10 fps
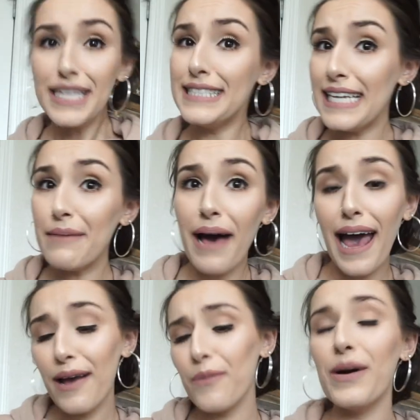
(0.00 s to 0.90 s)

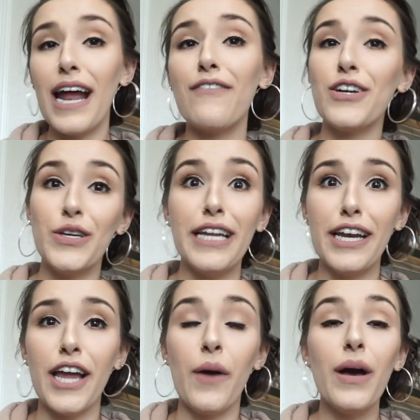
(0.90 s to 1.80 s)
TMI, whatever you need to
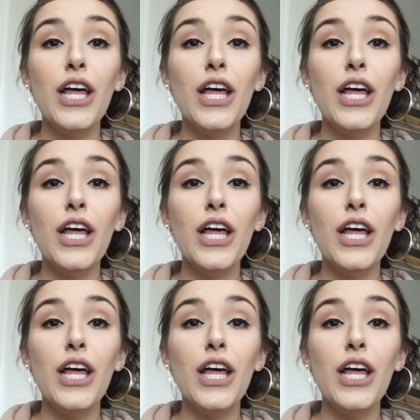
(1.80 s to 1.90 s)
know.